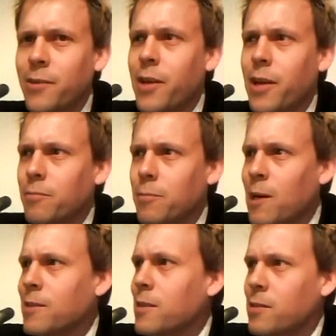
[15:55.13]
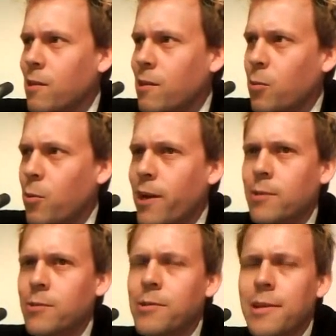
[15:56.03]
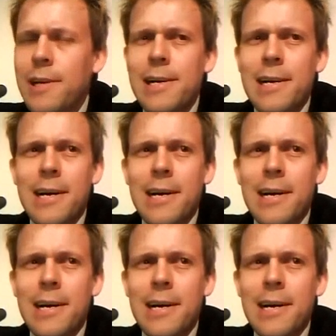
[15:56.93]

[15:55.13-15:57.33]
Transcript: internet policy czar in the White House.